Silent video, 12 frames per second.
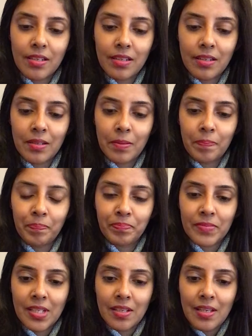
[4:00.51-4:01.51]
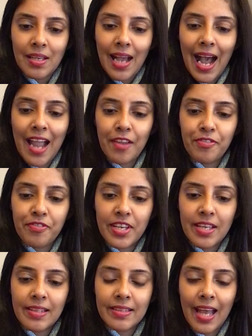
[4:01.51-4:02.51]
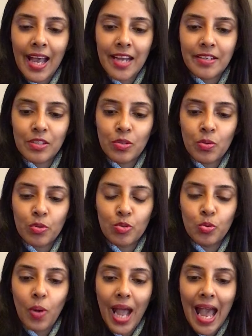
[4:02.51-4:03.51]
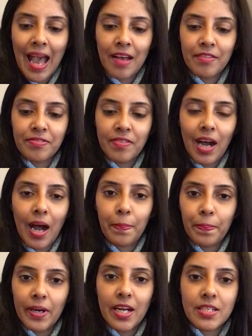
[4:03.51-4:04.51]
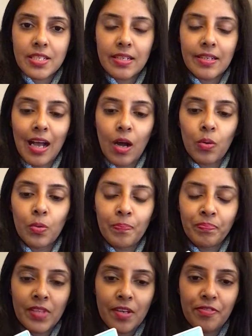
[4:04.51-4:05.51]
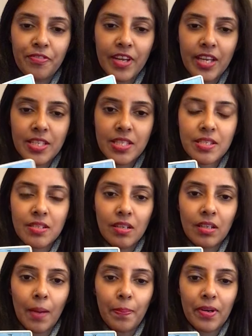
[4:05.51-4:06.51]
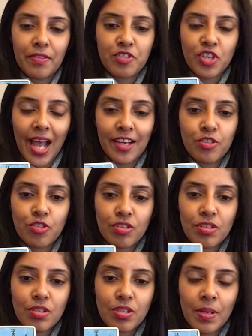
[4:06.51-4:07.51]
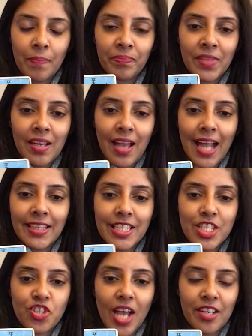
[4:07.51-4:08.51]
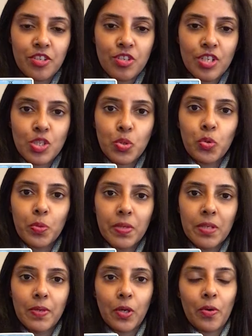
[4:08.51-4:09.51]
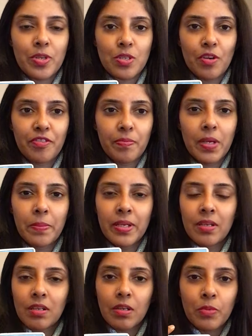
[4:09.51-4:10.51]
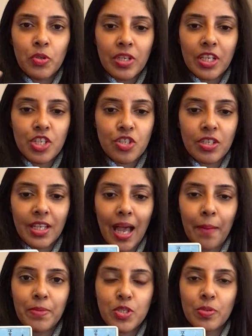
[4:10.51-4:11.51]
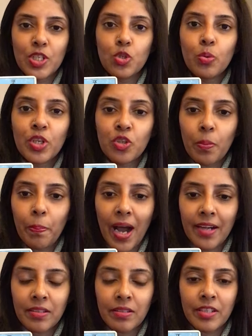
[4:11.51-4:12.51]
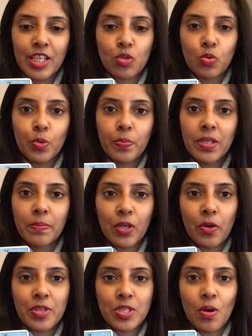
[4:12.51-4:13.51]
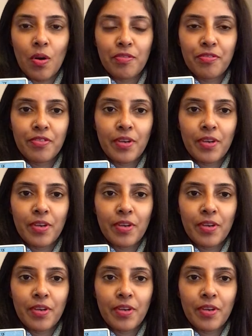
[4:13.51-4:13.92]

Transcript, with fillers: um, I feel that you know you have up until now faced a couple of challenges and these challenges could be because of maybe a communication gap between you and your partner it could be because of